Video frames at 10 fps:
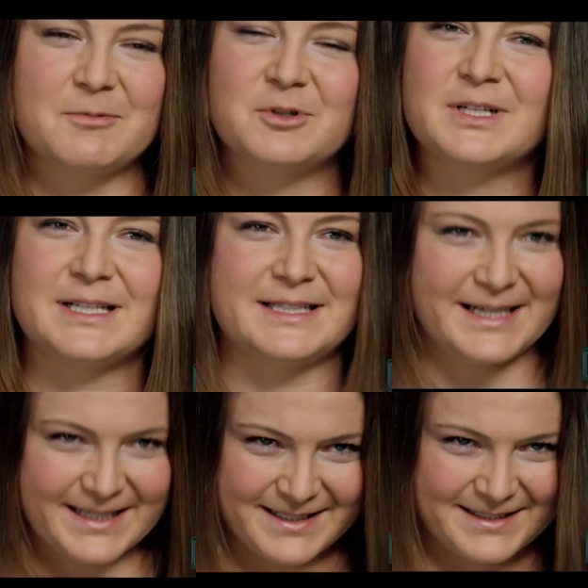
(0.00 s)
I'm gonna
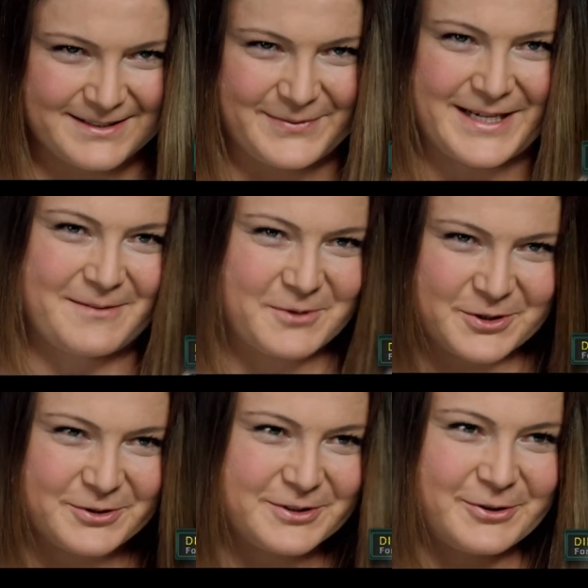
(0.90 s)
die, but I'm
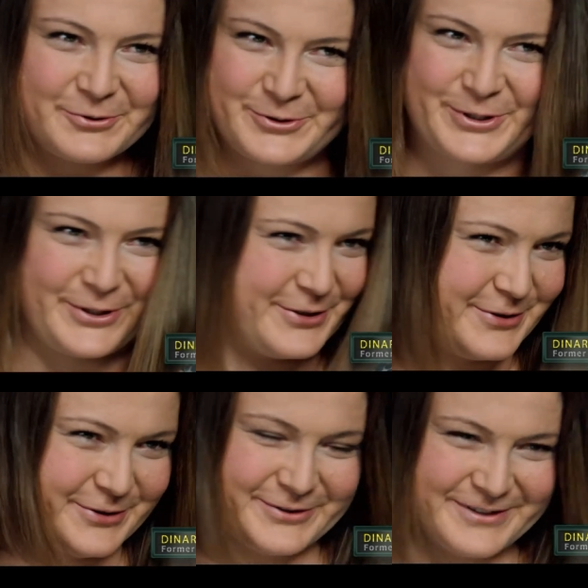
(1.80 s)
not gonna lose to you.